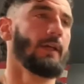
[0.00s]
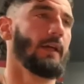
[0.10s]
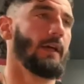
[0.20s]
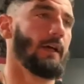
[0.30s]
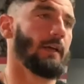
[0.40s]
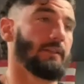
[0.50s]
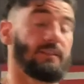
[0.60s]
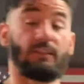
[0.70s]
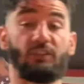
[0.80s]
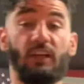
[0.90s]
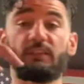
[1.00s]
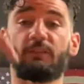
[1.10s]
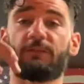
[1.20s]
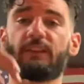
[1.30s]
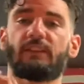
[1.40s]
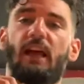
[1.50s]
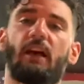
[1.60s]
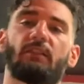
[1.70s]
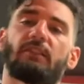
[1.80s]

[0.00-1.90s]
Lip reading: to fix the house.